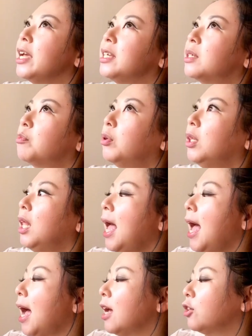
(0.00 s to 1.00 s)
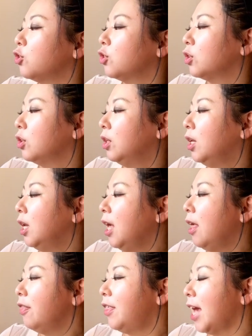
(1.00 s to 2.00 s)
splash
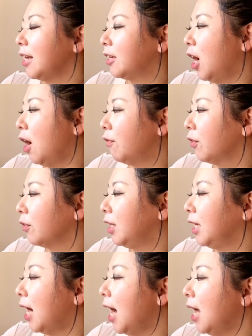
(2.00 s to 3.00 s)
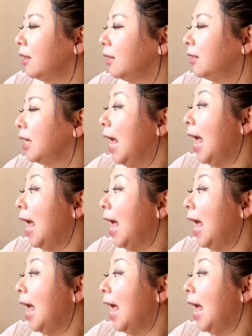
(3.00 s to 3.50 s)
that covered the island